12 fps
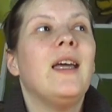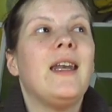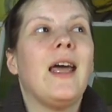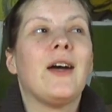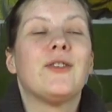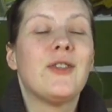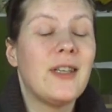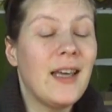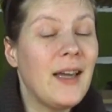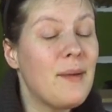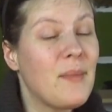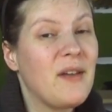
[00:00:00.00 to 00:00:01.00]
Now
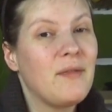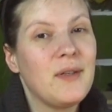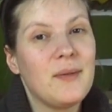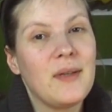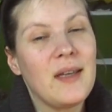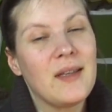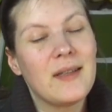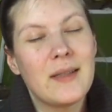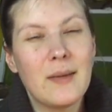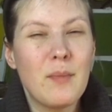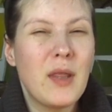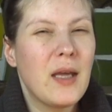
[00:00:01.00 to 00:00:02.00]
today I'm having
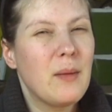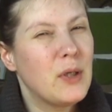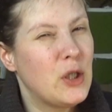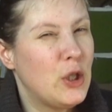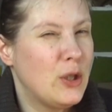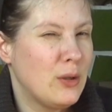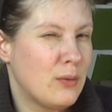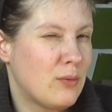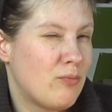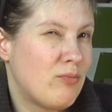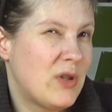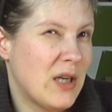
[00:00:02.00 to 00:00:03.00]
something a bit
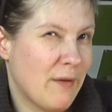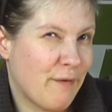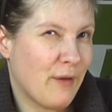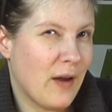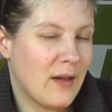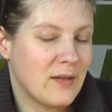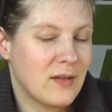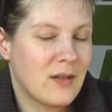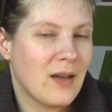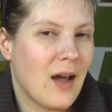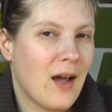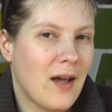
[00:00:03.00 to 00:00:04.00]

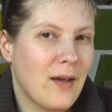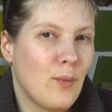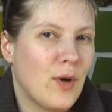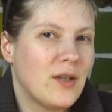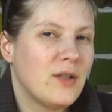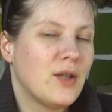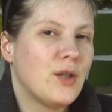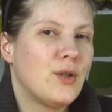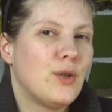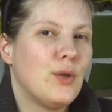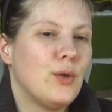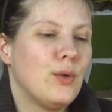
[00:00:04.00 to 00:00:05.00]
different. I wanted
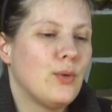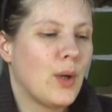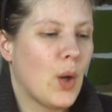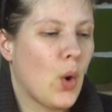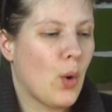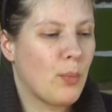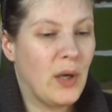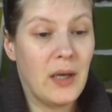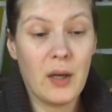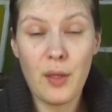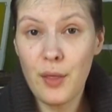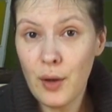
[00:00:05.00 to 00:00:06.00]
to
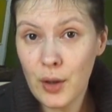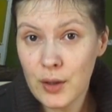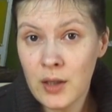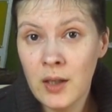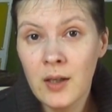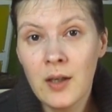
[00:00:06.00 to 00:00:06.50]
incorporate a third